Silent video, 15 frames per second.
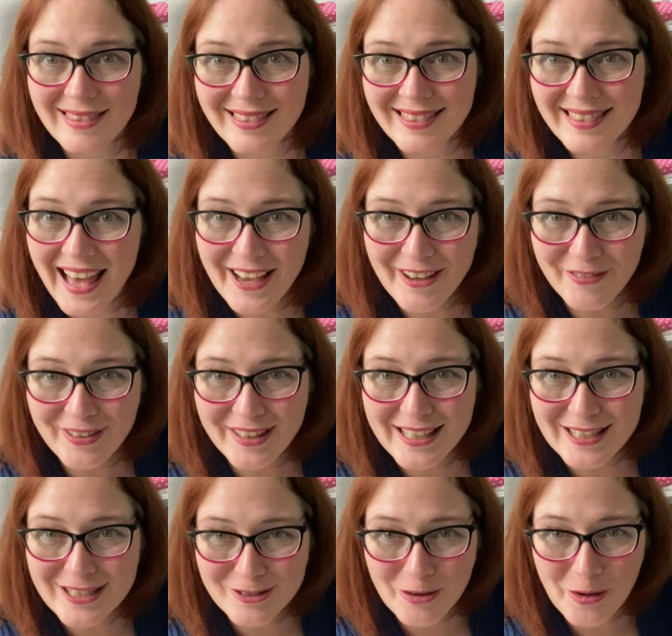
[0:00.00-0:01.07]
thankfully
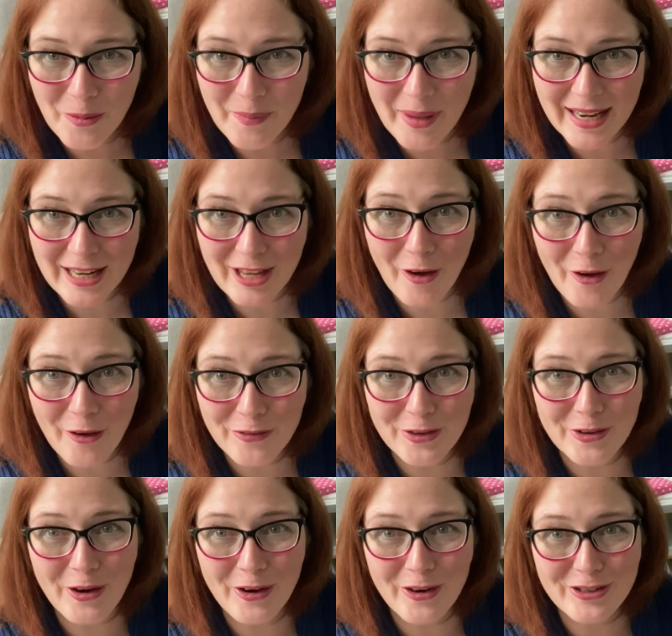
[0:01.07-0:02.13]
so many of you
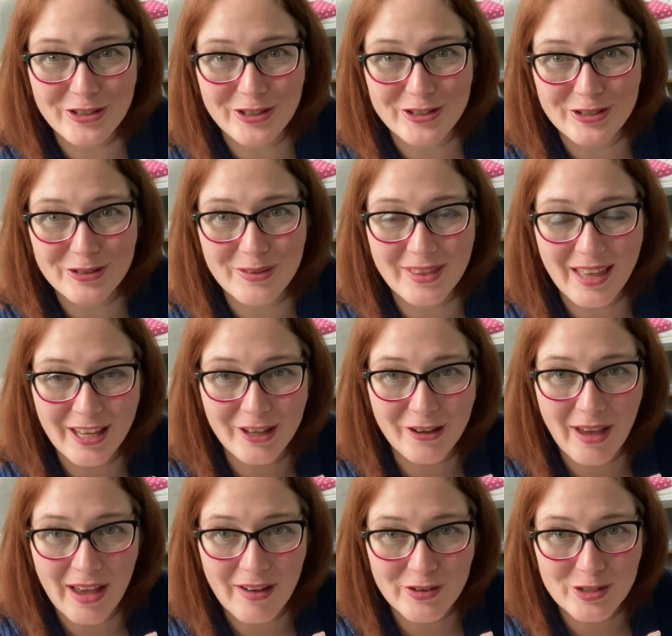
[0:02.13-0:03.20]
ordered, so thank you
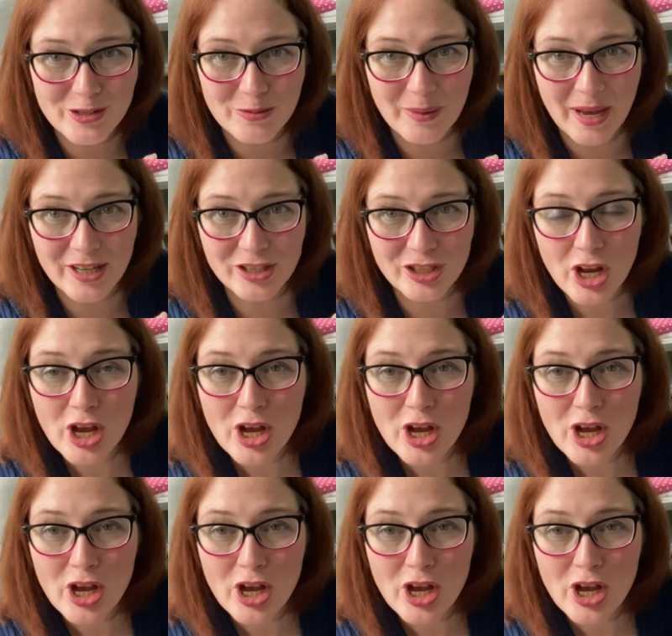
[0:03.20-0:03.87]
ever so much.